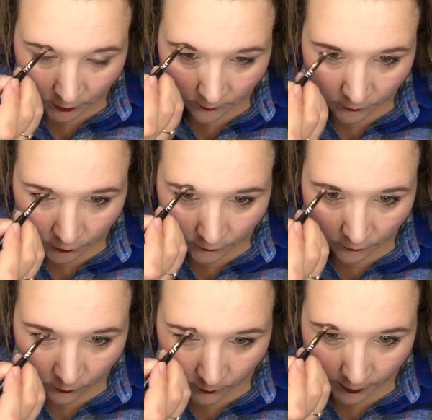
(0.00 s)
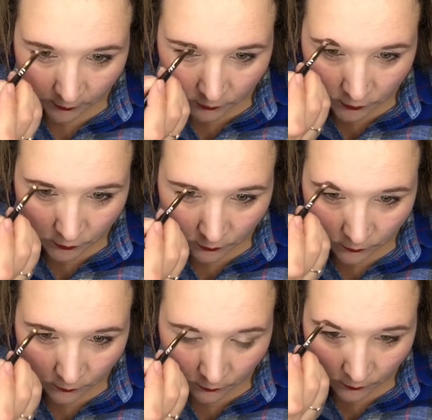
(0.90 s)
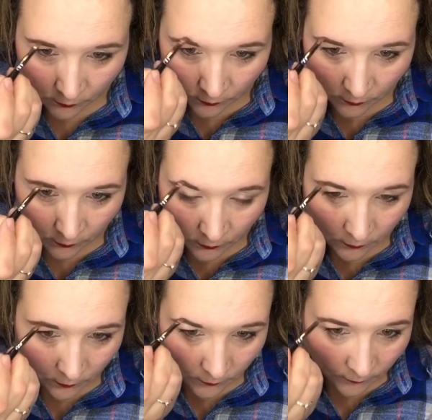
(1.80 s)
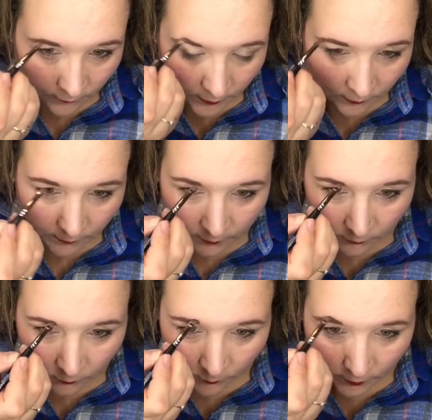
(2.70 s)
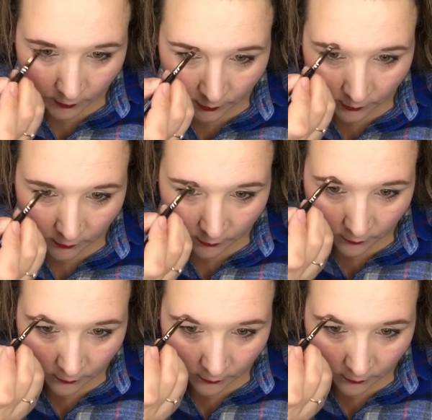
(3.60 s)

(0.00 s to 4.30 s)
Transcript: I'm just going to fill this one in